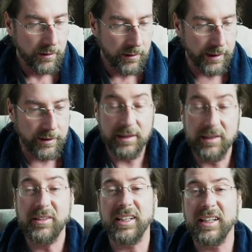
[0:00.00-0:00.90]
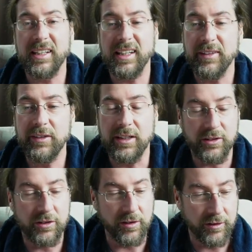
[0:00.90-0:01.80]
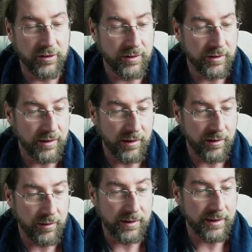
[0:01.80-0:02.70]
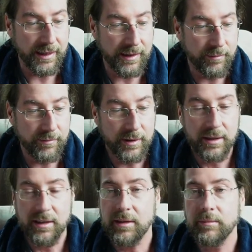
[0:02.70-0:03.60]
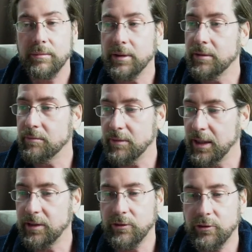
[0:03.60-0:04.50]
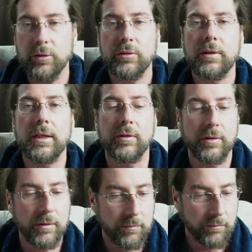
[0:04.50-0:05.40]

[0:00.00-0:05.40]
I could look at, at every charger all the time, but I chose this.